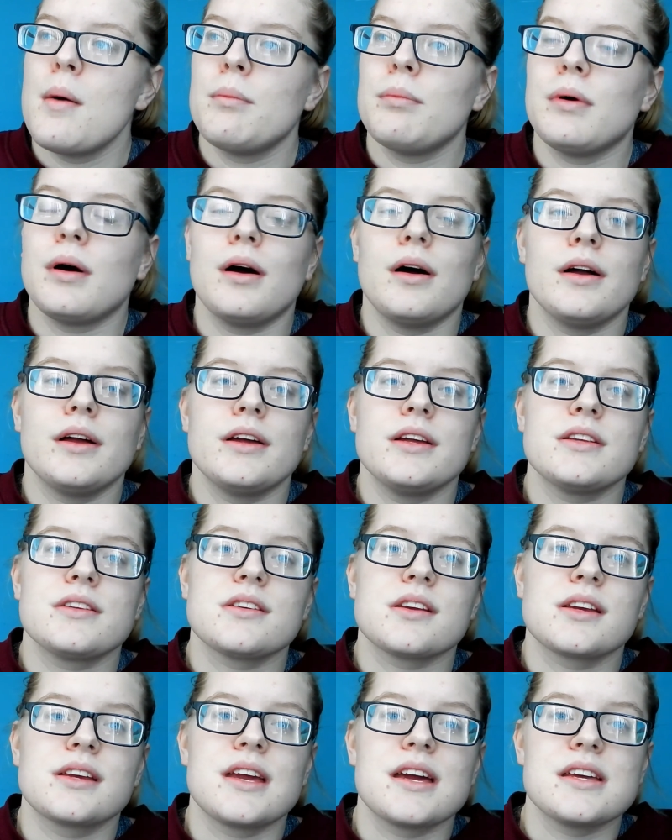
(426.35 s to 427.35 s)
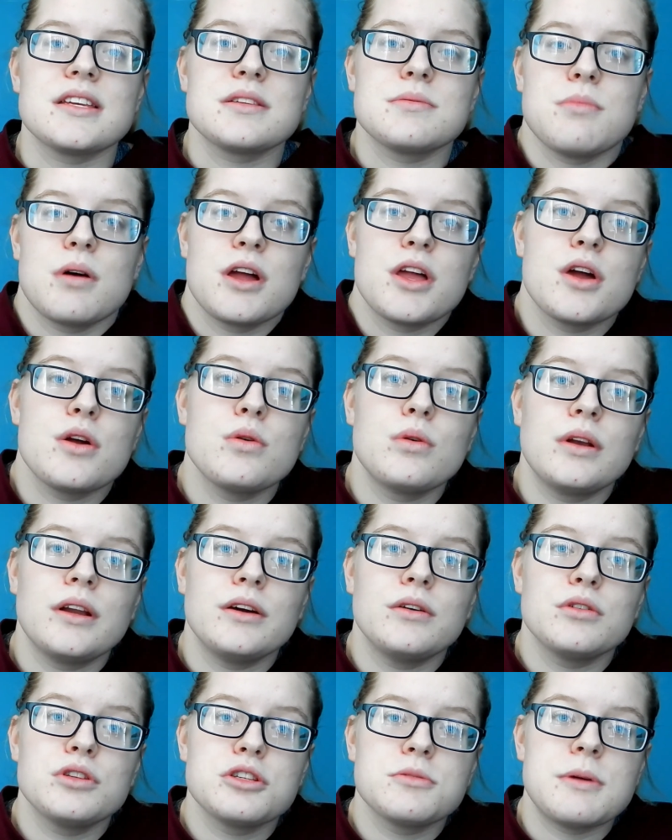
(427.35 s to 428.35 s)
But it's, I guess, my own
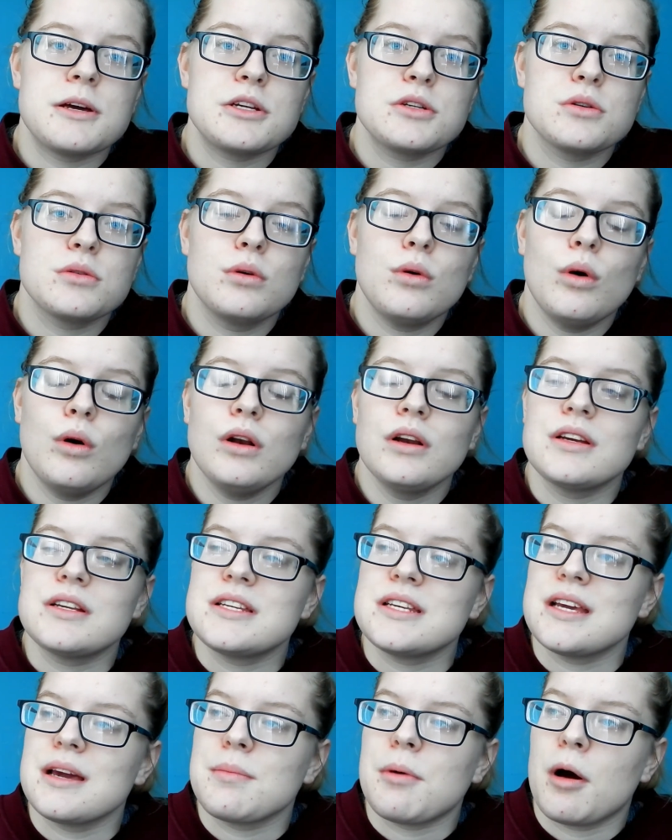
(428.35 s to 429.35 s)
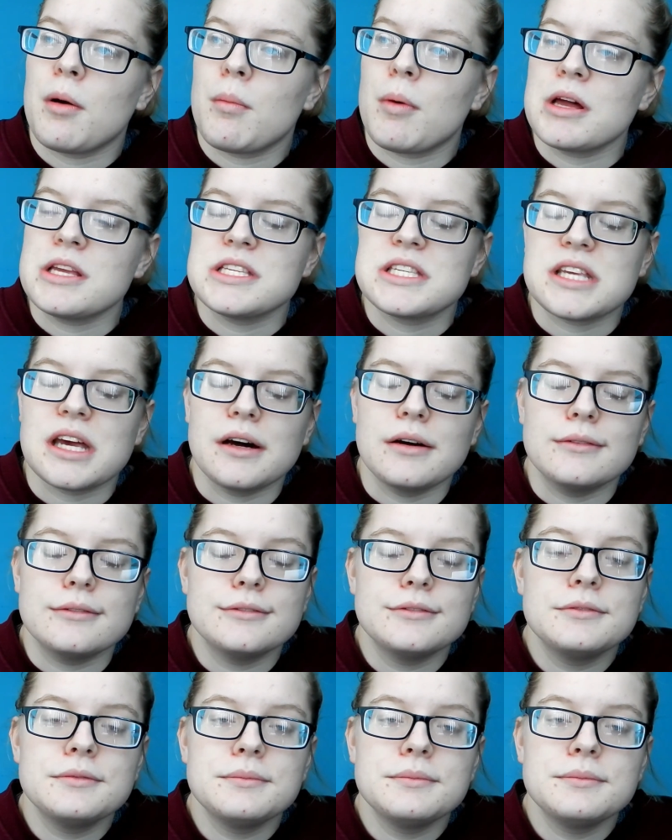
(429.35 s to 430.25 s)
little special quality about myself.